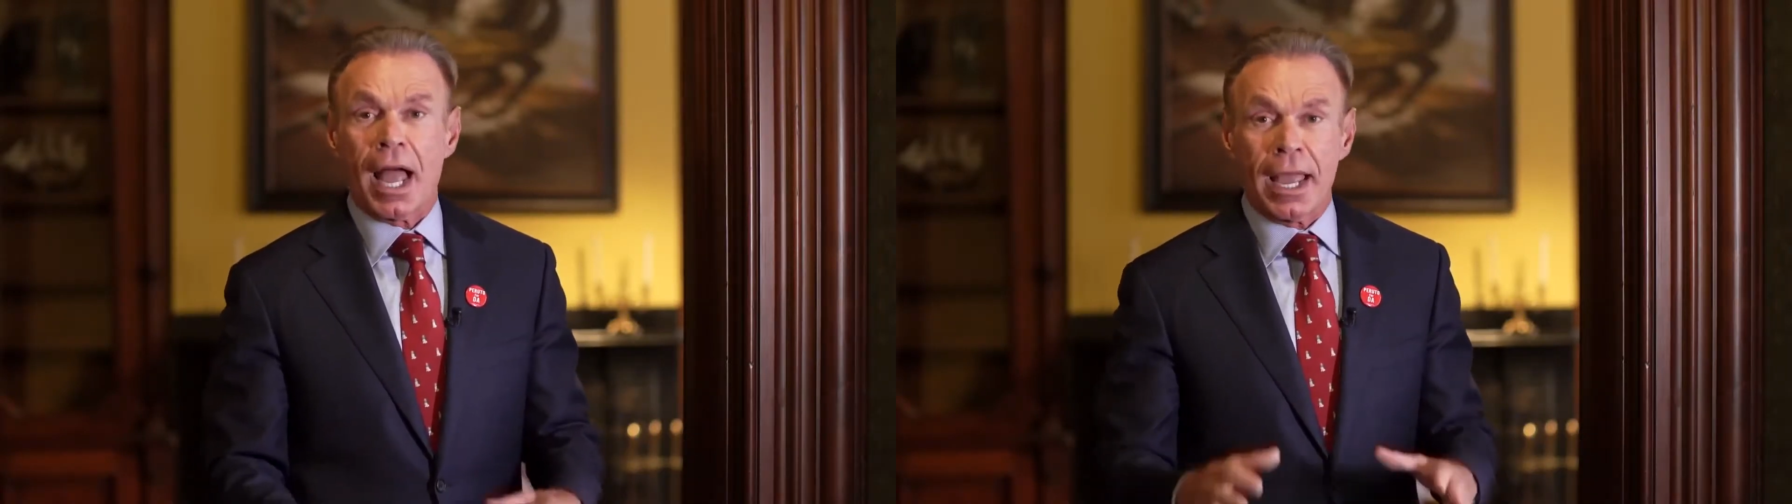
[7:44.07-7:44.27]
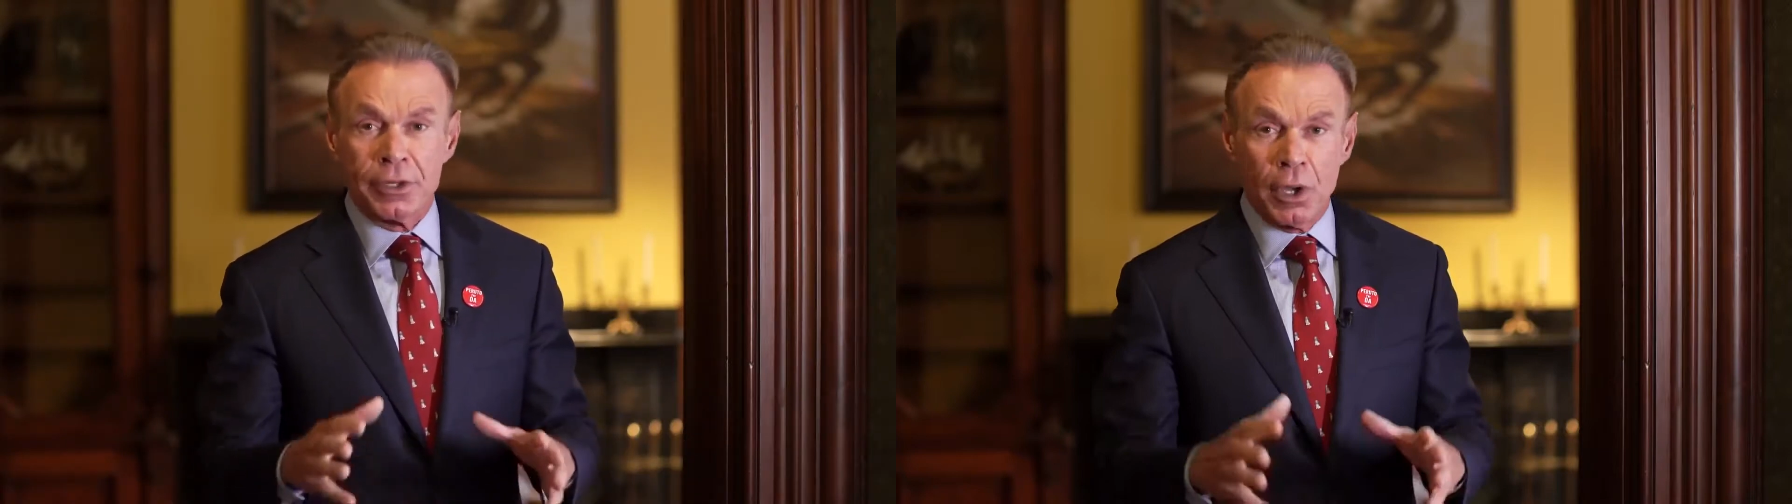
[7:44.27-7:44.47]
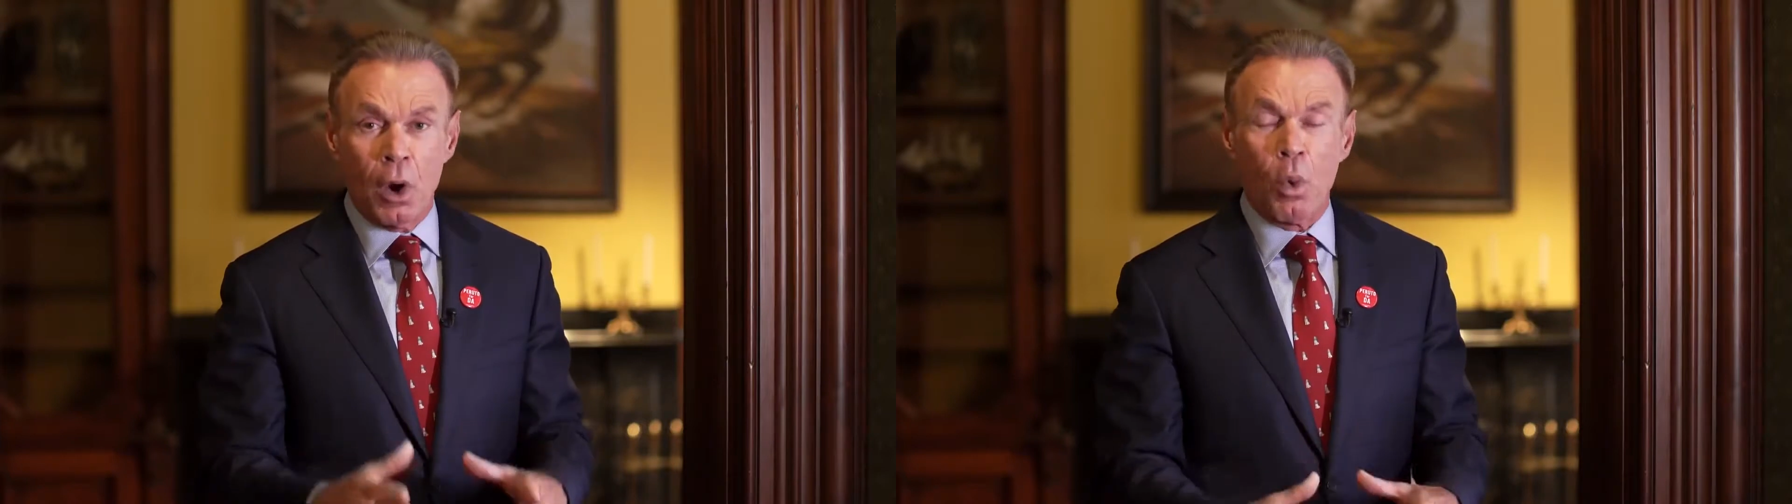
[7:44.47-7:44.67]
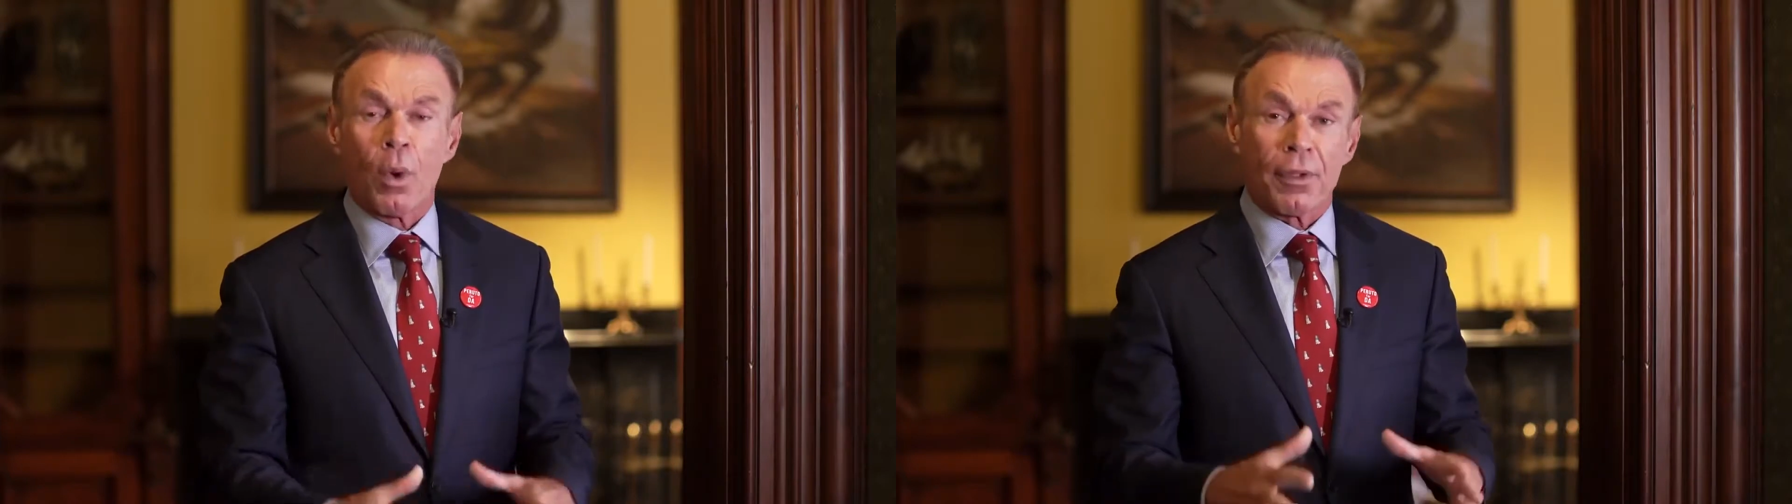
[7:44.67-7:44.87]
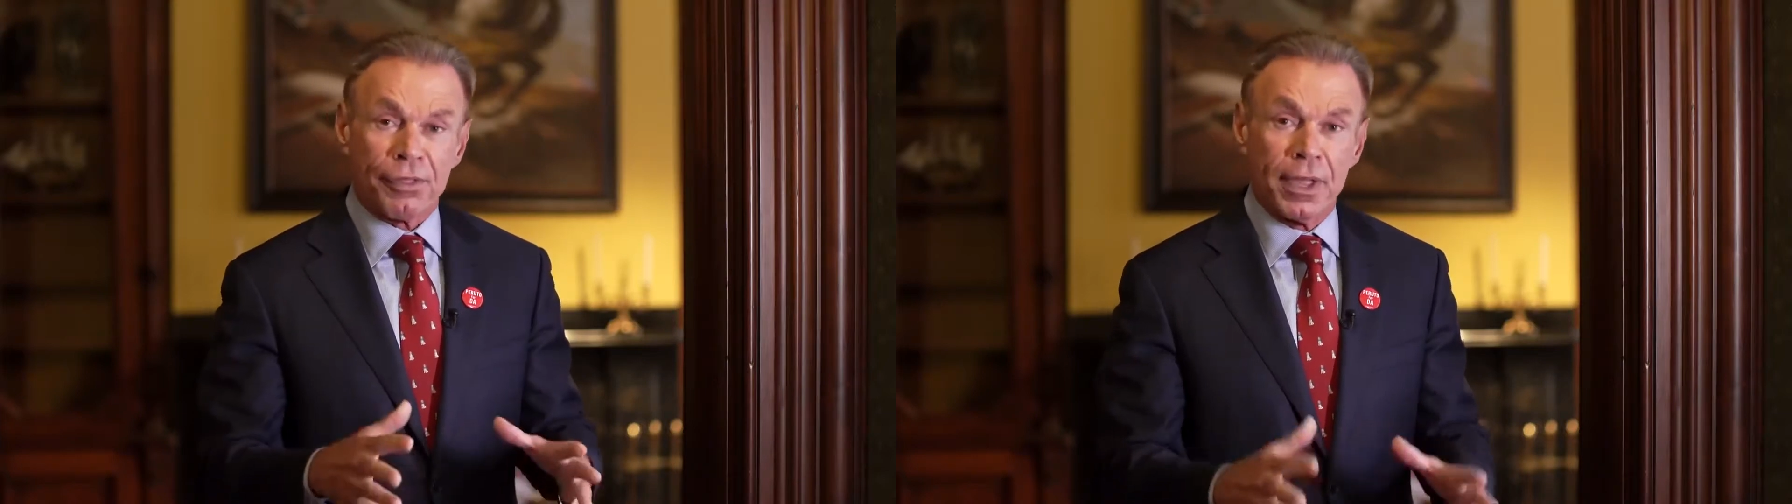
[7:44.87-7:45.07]
I know
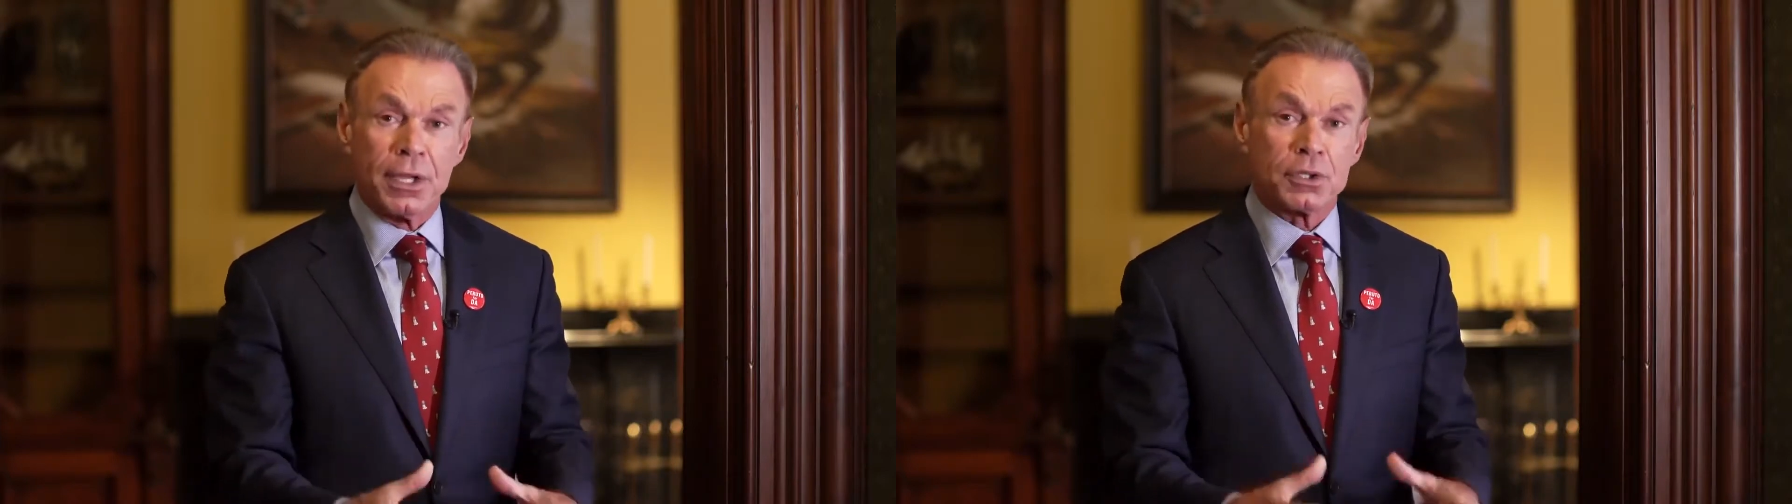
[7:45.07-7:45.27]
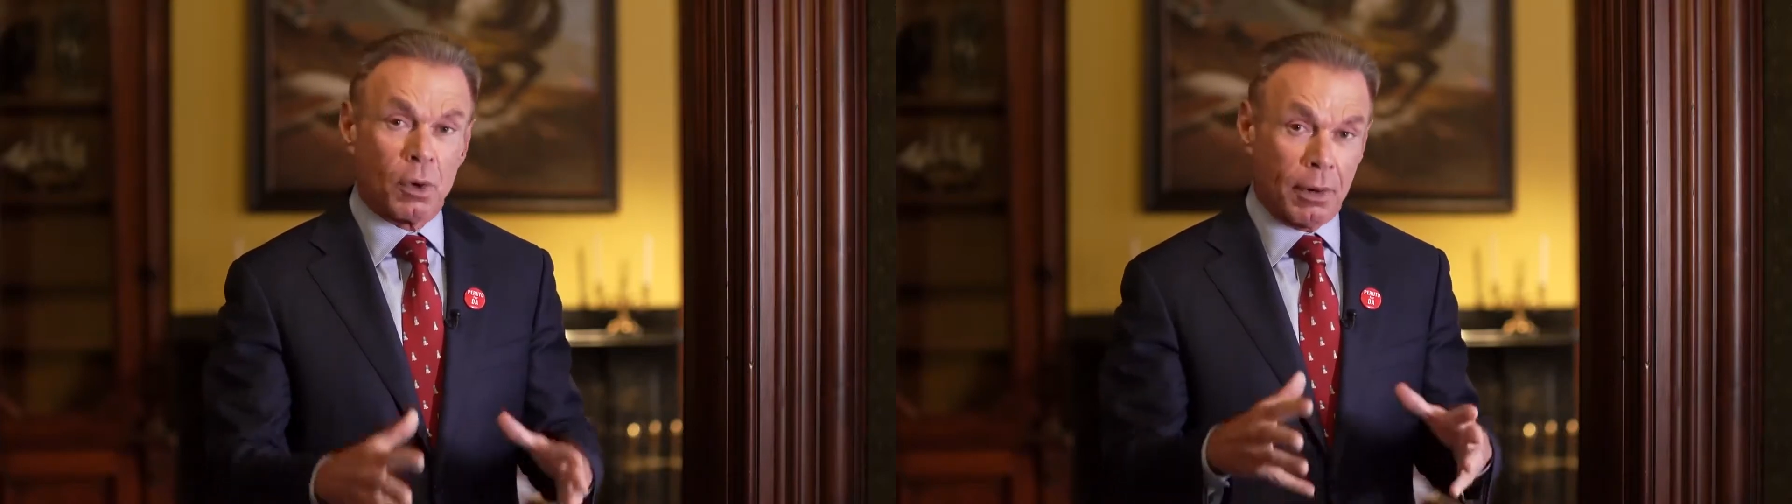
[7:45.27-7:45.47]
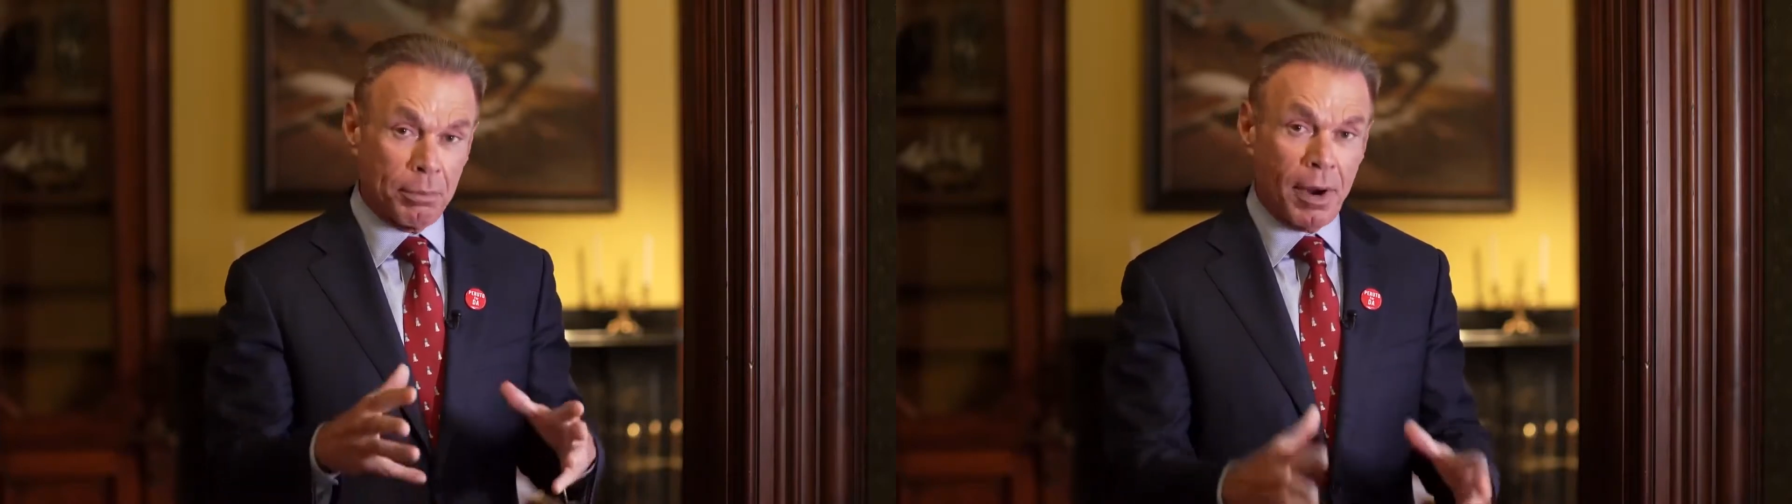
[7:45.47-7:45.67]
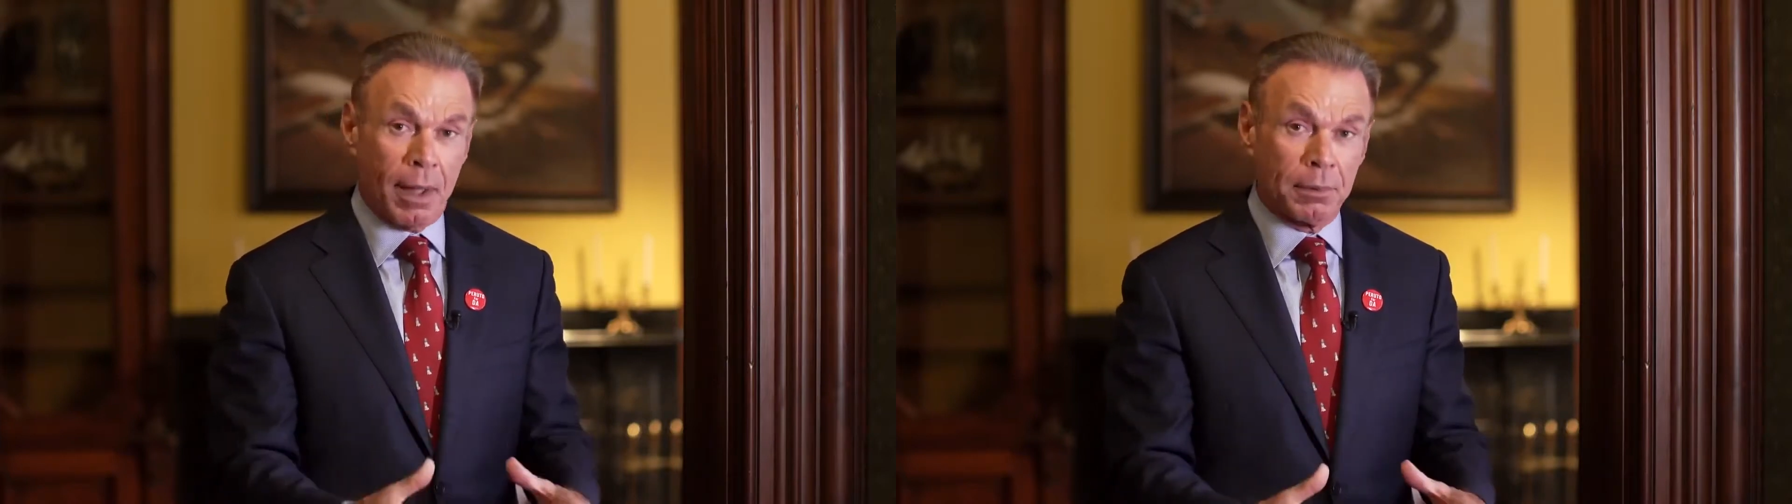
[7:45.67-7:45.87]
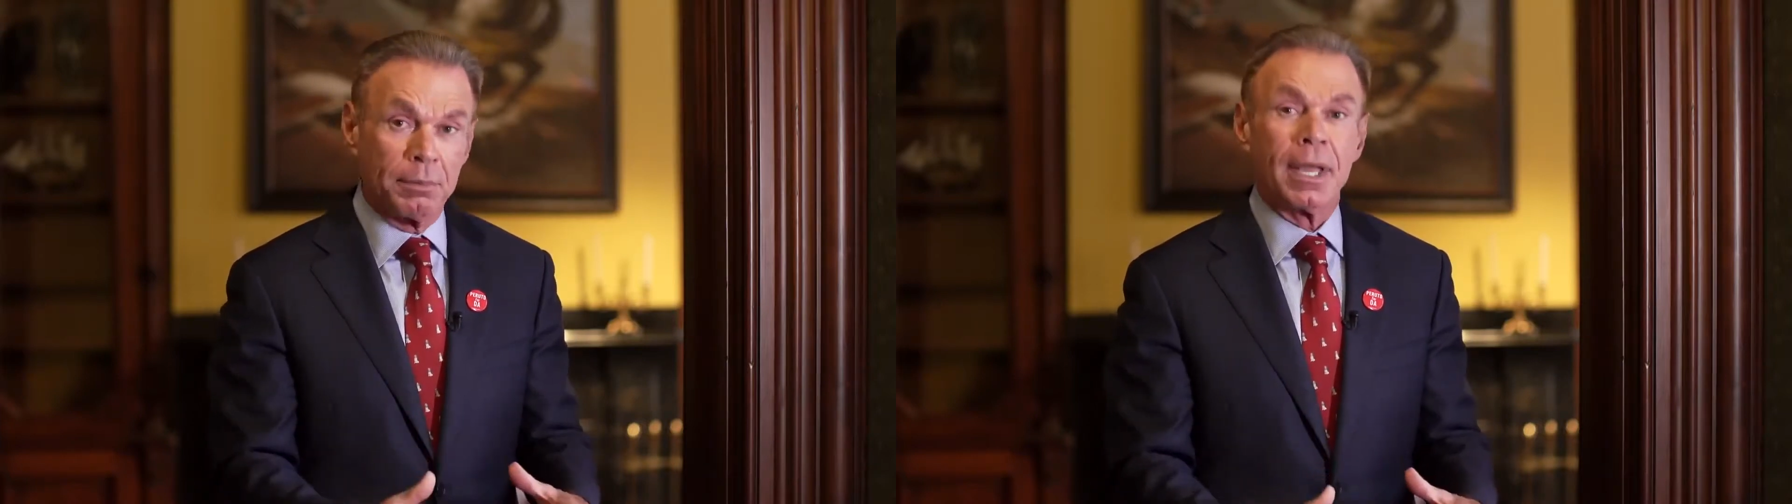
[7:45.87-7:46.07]
where things are a
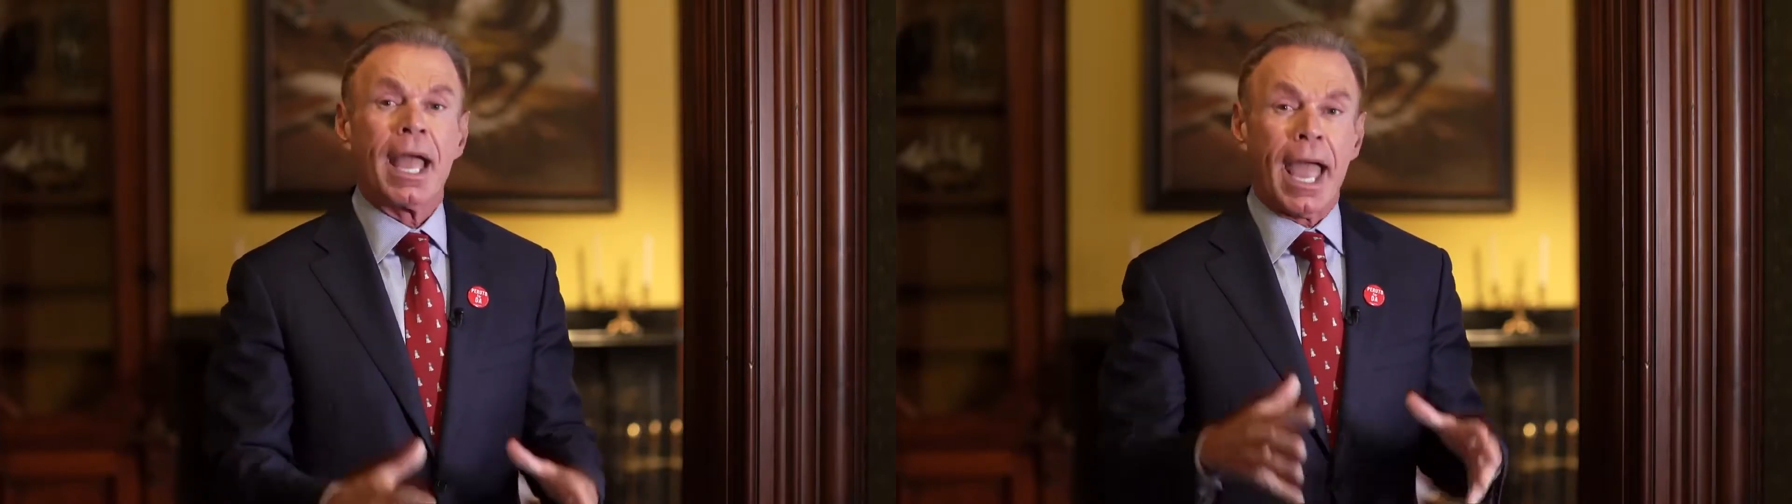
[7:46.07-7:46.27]
problem